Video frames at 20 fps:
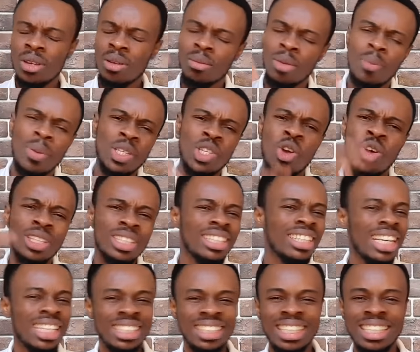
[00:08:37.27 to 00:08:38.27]
Me pese o
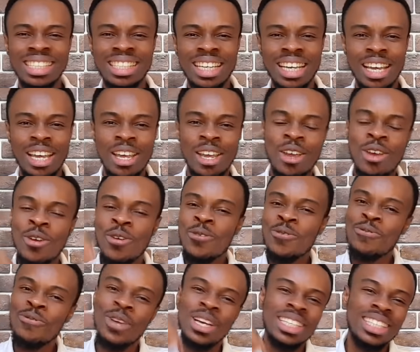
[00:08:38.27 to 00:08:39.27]
ti asye se,
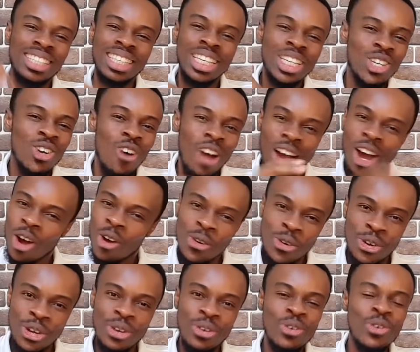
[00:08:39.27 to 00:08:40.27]
fixing your
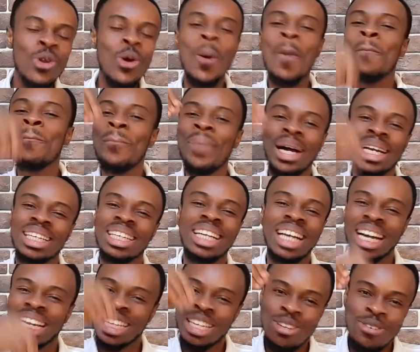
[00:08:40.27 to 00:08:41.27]
country, nobody
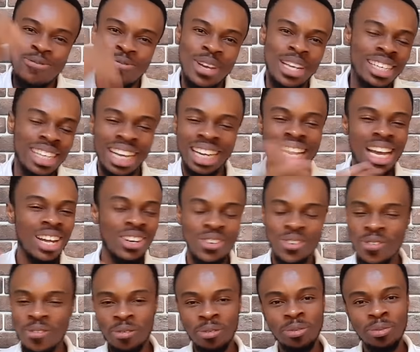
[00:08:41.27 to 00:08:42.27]
can defend Nana
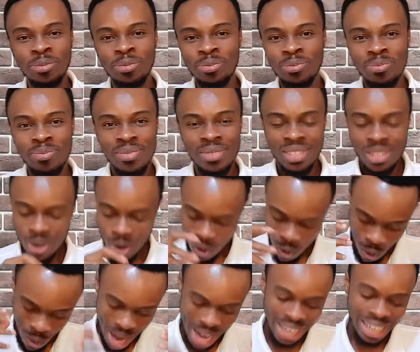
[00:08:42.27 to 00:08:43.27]
Addo.
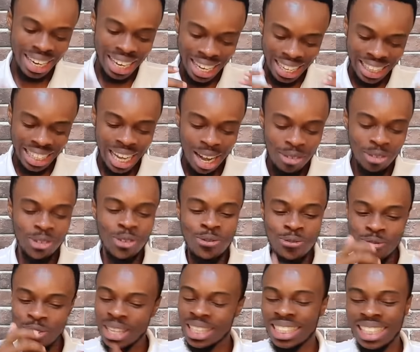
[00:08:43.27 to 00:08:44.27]
When it comes to
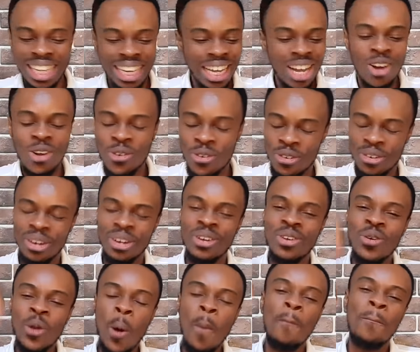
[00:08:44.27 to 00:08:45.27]
fix the country,
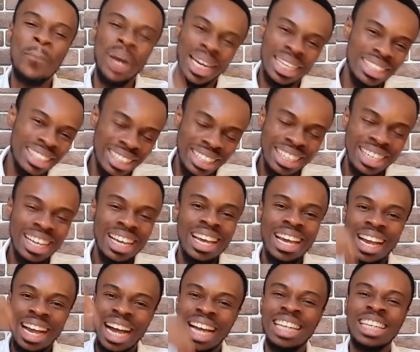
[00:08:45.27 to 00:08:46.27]
nobody
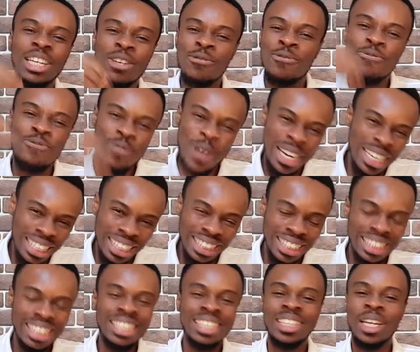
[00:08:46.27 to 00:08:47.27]
can
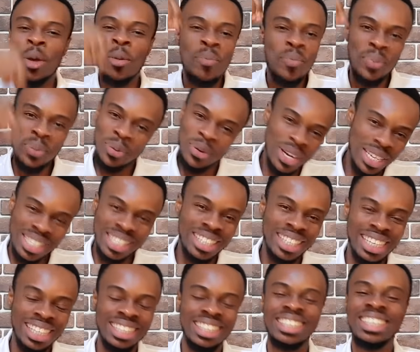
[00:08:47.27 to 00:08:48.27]
defend the
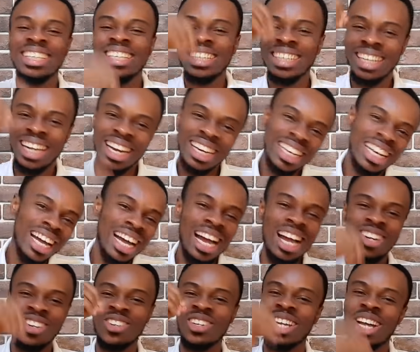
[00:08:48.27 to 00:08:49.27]
president Nana
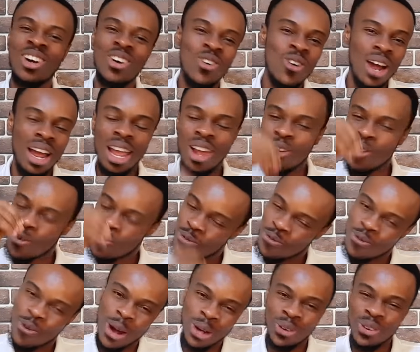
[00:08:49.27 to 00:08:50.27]
Addo Dankwa
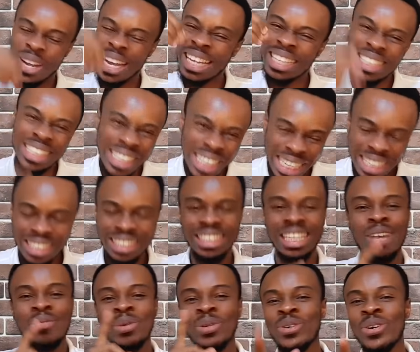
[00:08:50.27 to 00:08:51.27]
Akufo Addo. E die
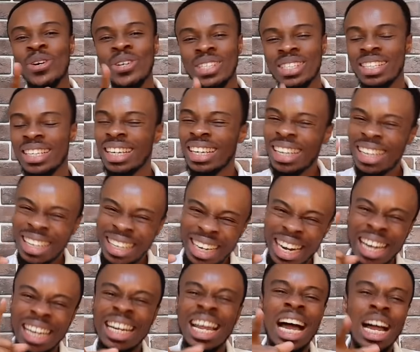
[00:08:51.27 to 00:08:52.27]
ntia because
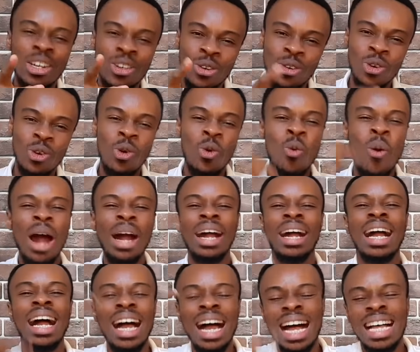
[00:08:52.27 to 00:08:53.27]
Nana Addo no
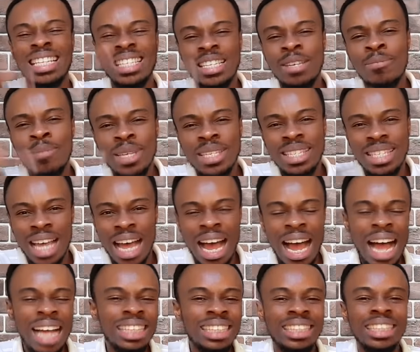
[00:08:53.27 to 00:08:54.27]
waka asimbi
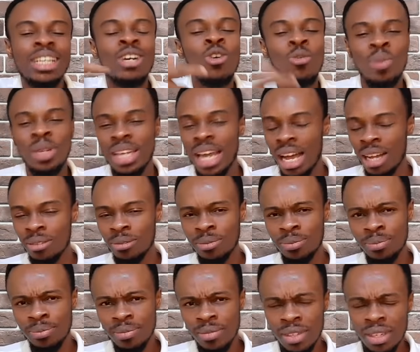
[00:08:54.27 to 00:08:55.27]
sa akyere obida.
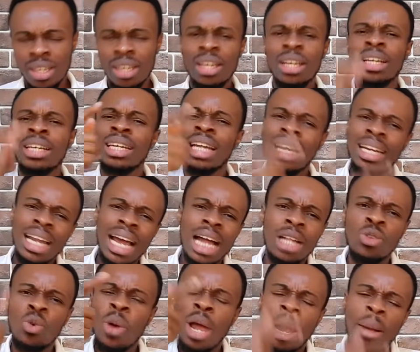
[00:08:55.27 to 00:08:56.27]
Nana
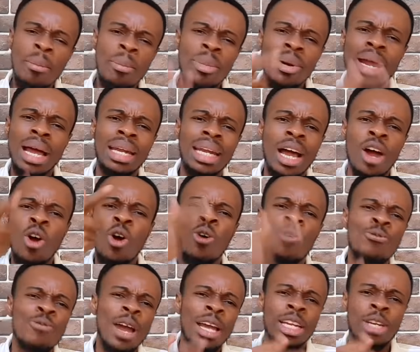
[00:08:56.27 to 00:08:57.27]
Addo emra na all
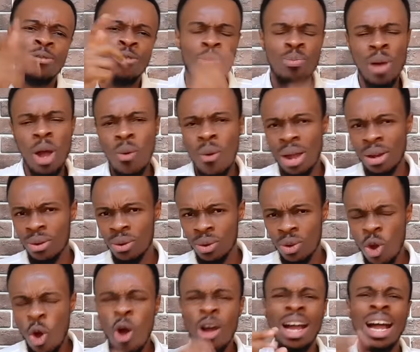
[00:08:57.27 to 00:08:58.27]
fighting for power no,
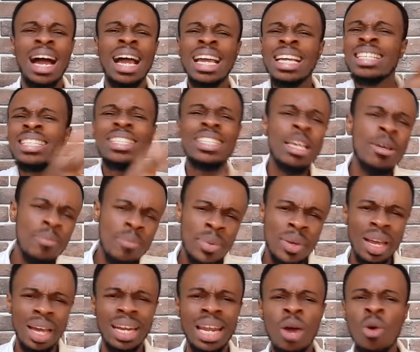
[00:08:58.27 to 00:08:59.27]
o ka
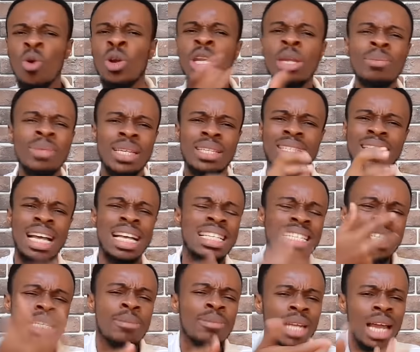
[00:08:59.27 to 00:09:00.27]
ensembi na onim se san
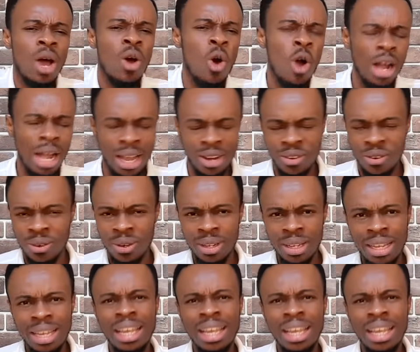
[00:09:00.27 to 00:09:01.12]
sem na all ka no.